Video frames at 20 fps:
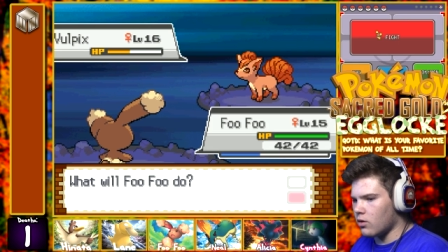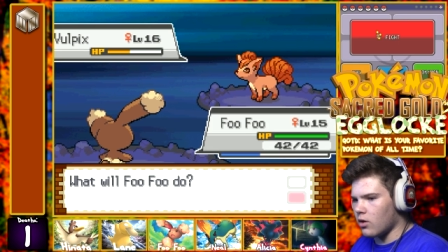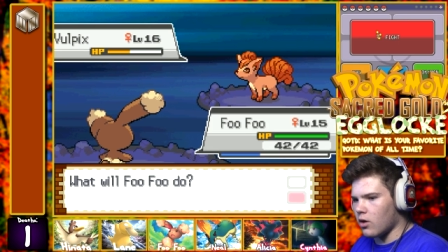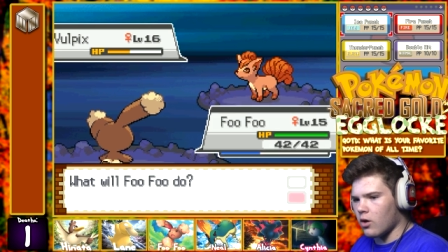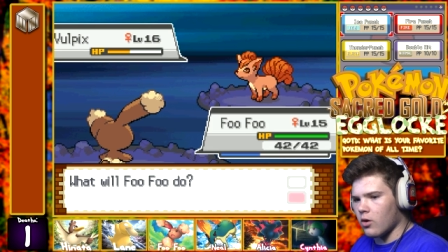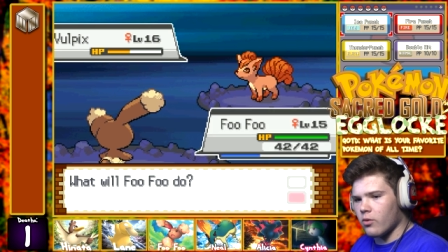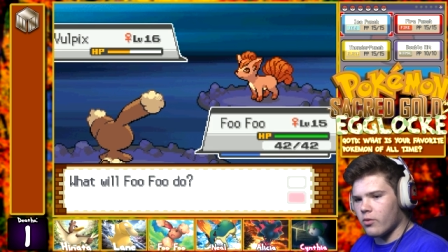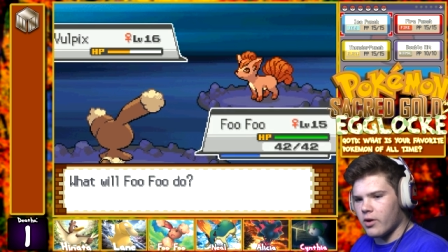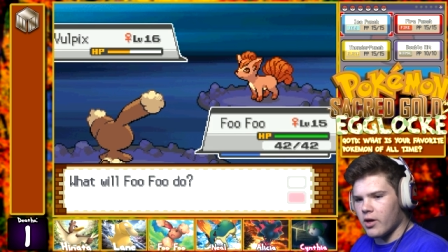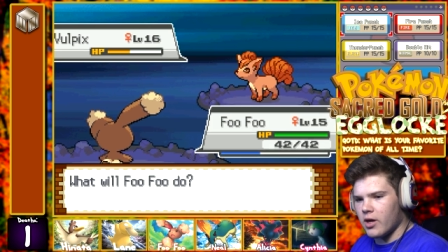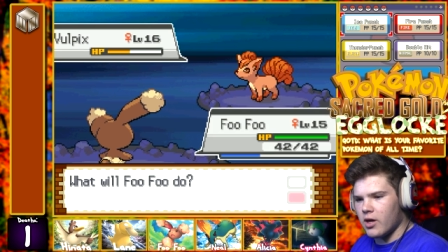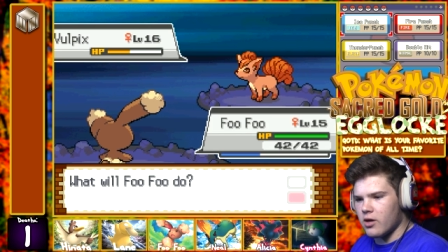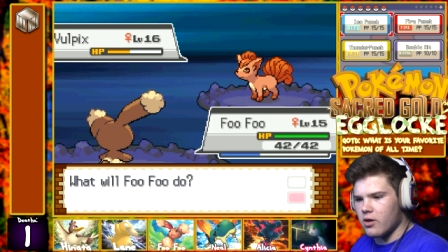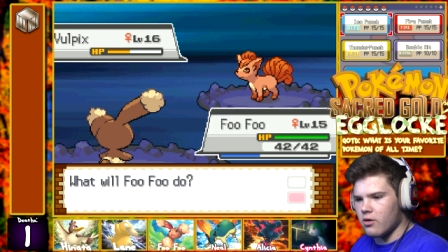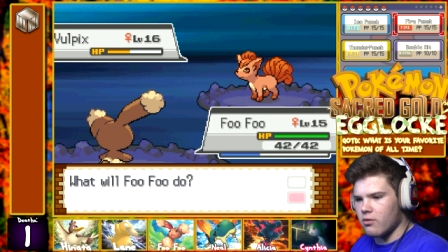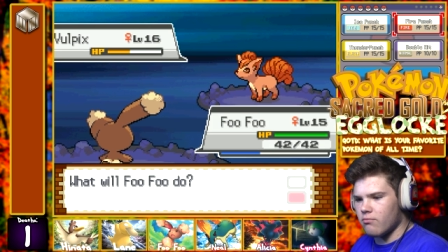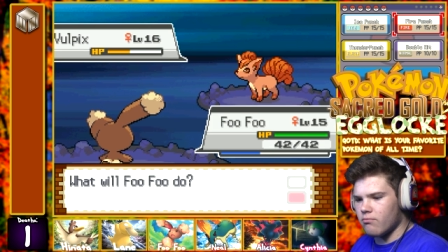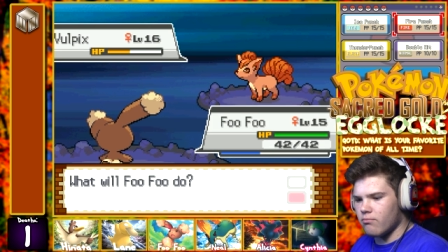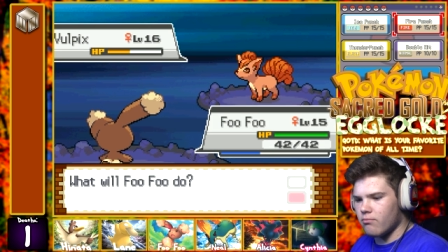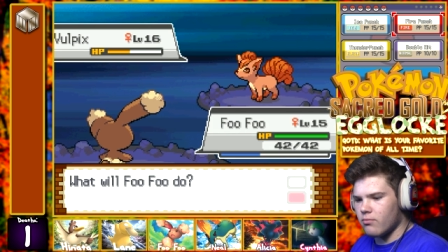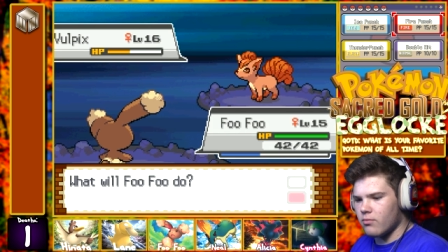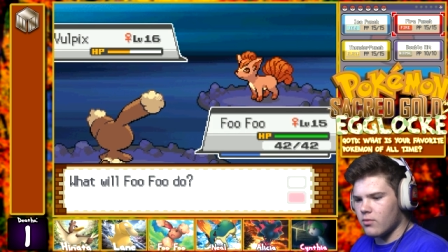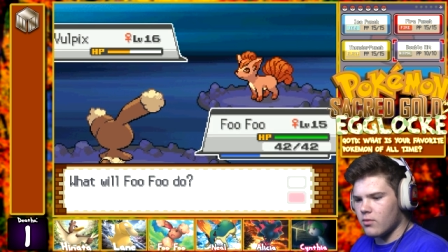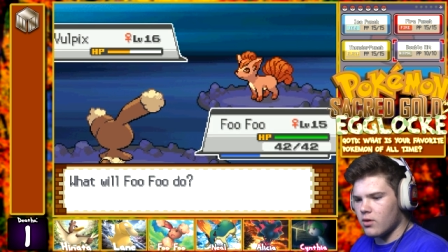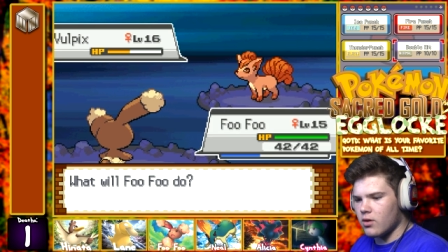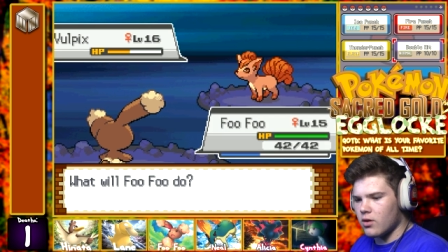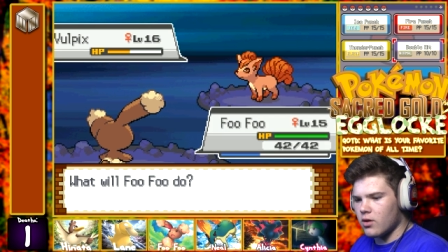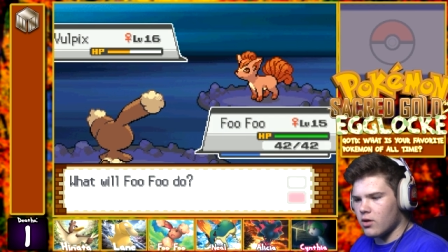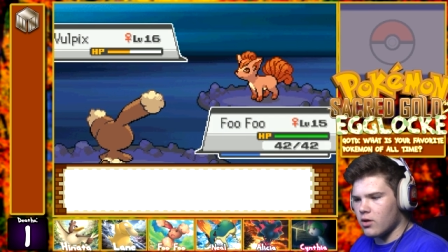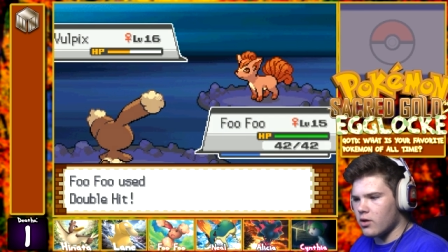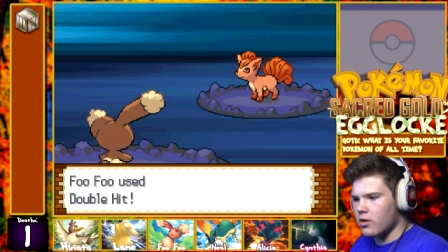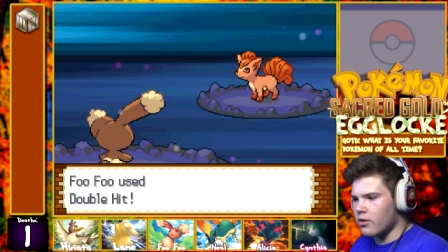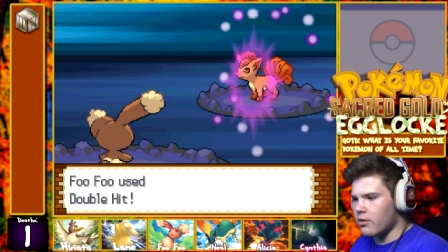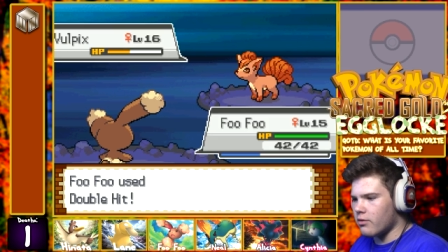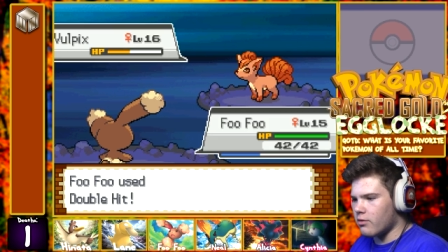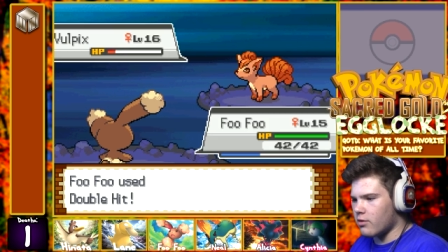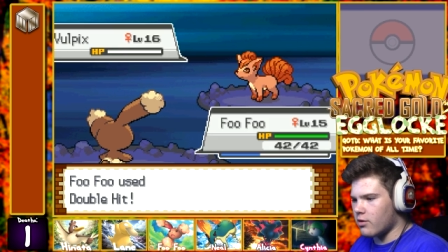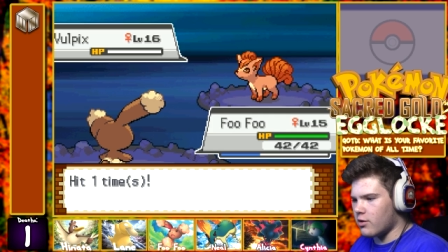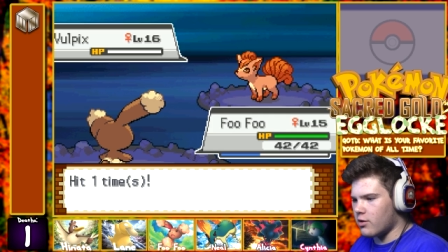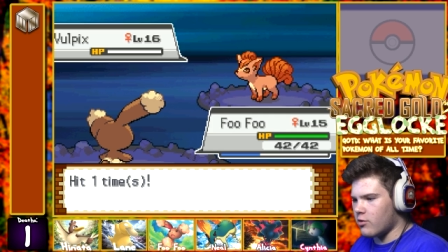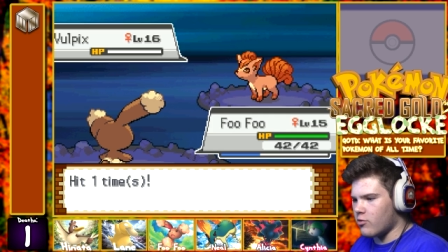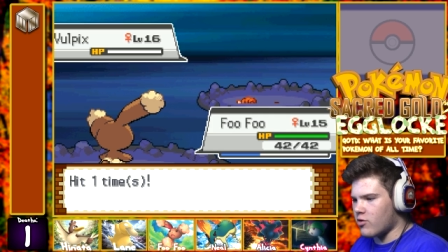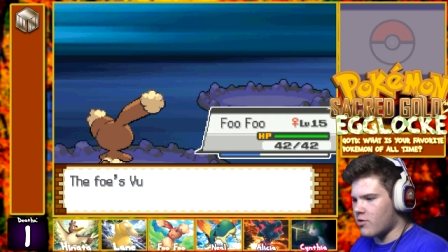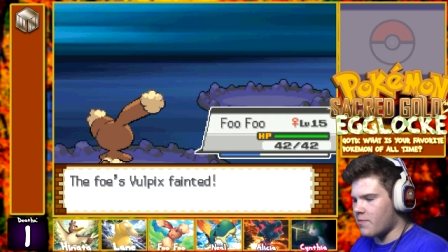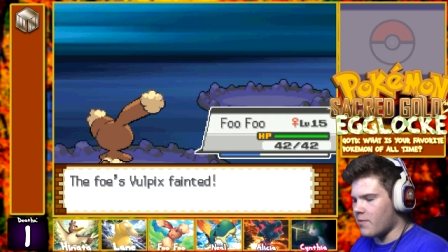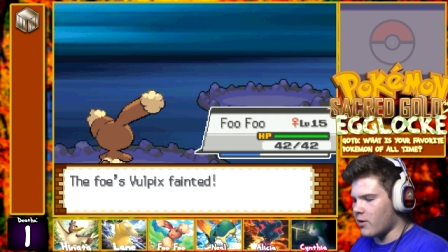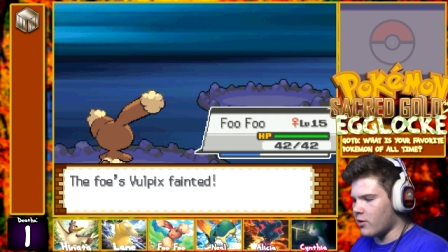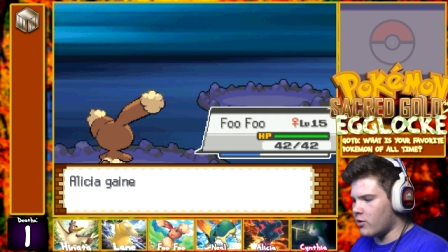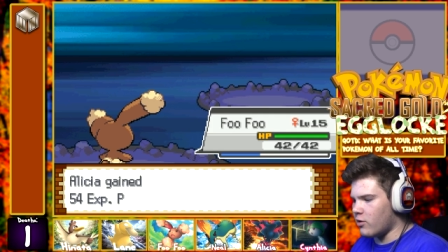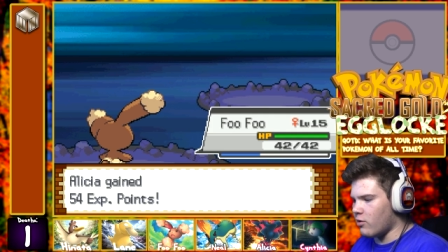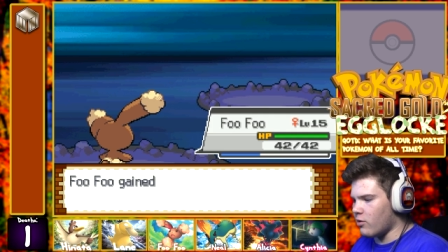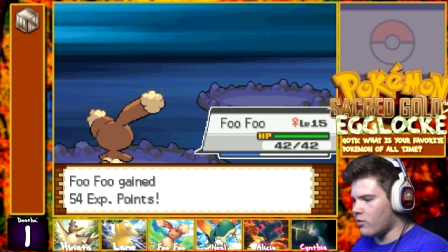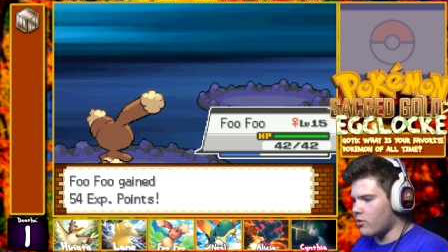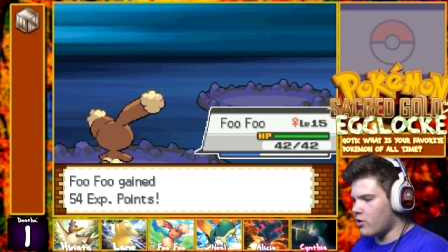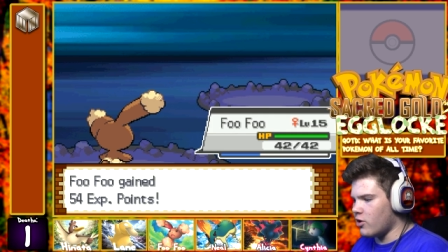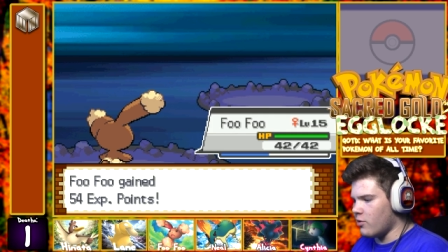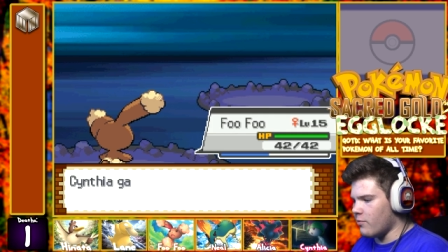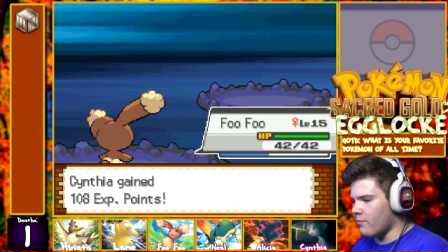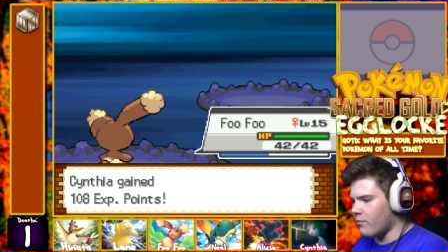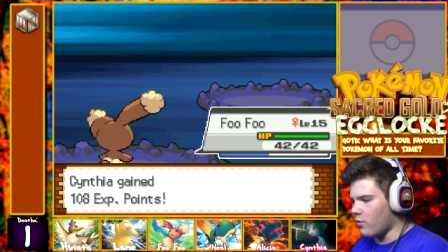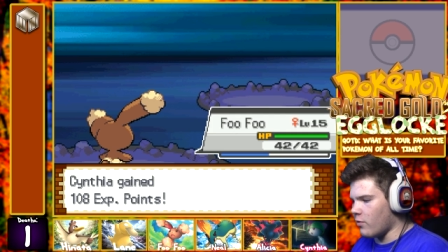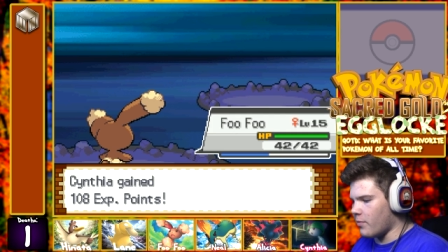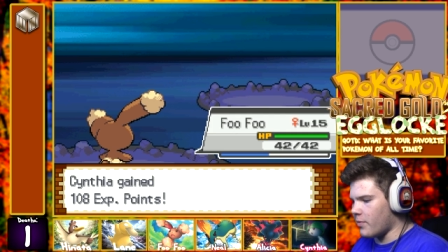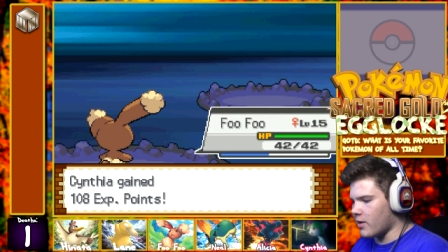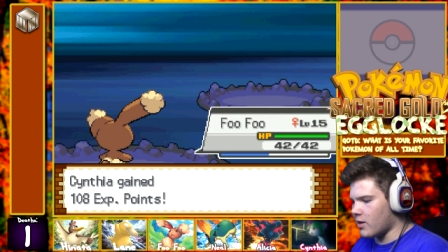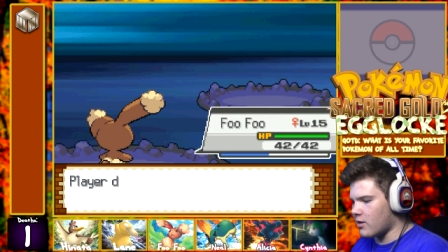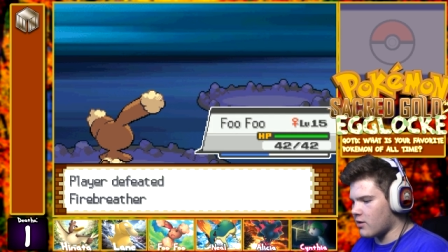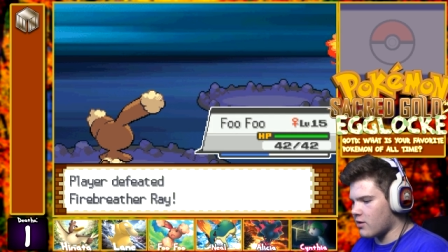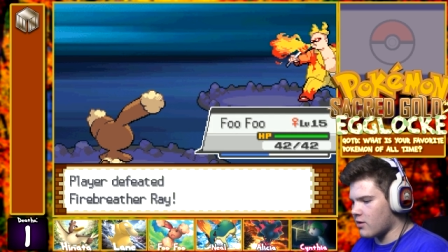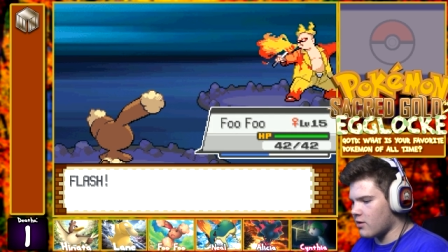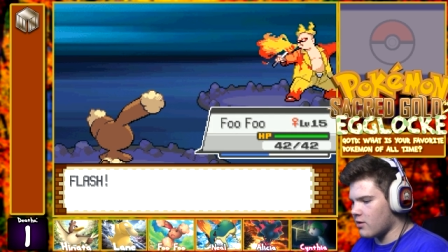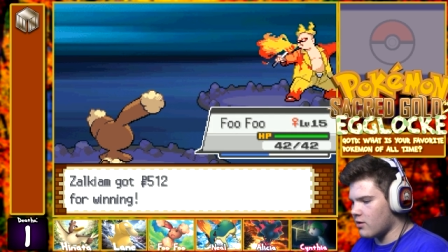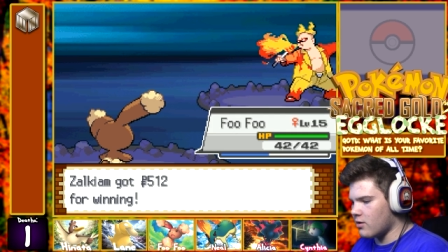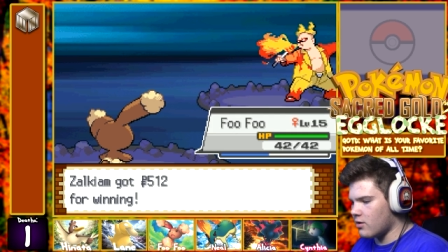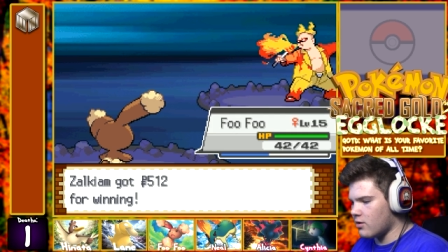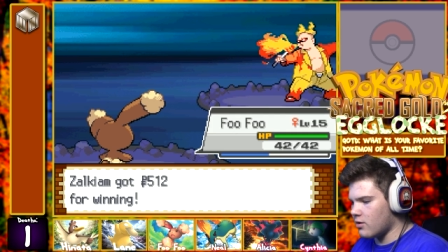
Okay. You spelt your own doom, Vulpix.